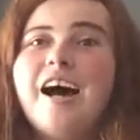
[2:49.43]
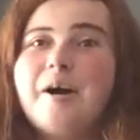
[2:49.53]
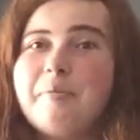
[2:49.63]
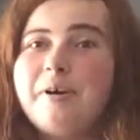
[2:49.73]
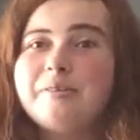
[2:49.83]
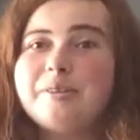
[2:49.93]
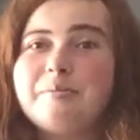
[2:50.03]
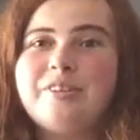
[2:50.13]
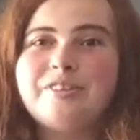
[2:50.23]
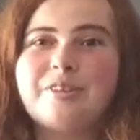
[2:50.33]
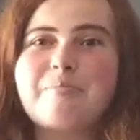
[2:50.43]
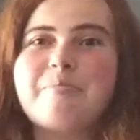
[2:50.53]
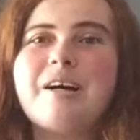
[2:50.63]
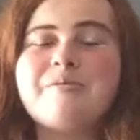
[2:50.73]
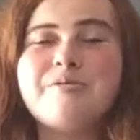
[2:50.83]
About us being drunk,
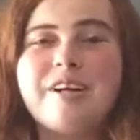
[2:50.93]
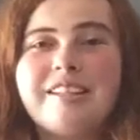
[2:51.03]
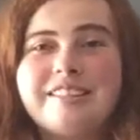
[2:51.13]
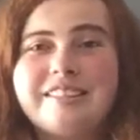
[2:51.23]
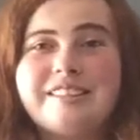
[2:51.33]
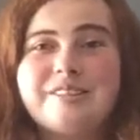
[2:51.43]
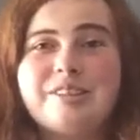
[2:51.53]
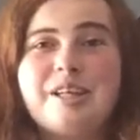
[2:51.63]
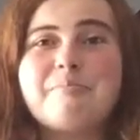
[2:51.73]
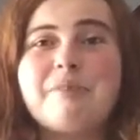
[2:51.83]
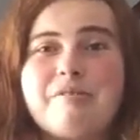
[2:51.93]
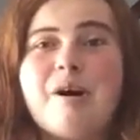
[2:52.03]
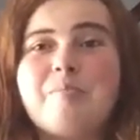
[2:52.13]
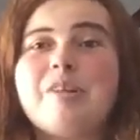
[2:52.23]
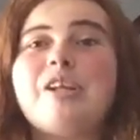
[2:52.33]
my friends and my
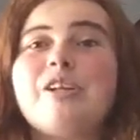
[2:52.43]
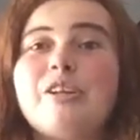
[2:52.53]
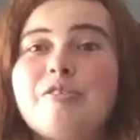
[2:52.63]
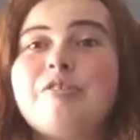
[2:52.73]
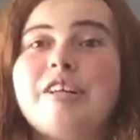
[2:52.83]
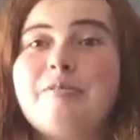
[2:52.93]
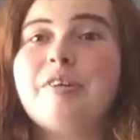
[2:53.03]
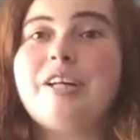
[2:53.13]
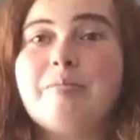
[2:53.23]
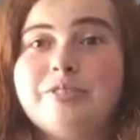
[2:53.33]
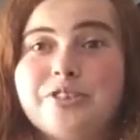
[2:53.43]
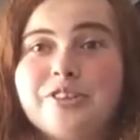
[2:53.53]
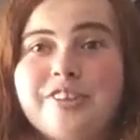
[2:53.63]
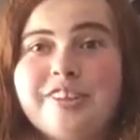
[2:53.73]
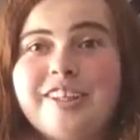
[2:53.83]
family love it when I'm
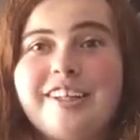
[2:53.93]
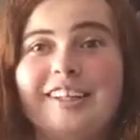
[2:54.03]
drunk.